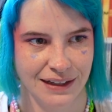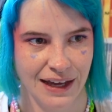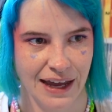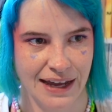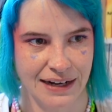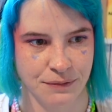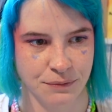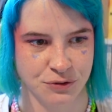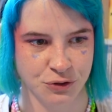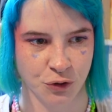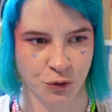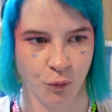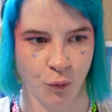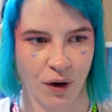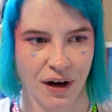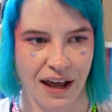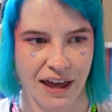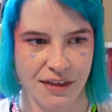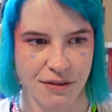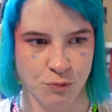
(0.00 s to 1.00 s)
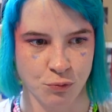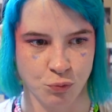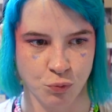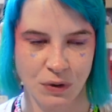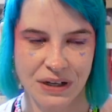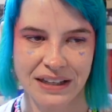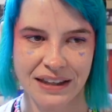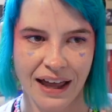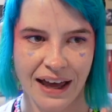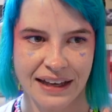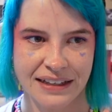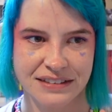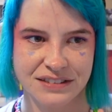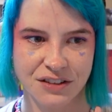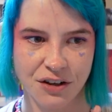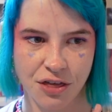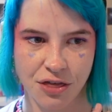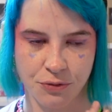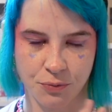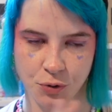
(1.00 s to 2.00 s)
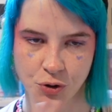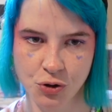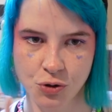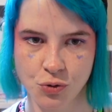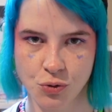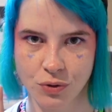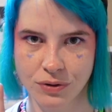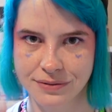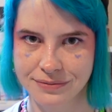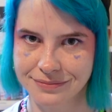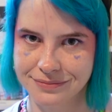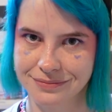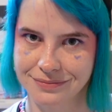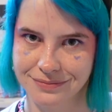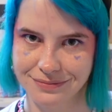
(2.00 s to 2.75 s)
And sort of what I realized through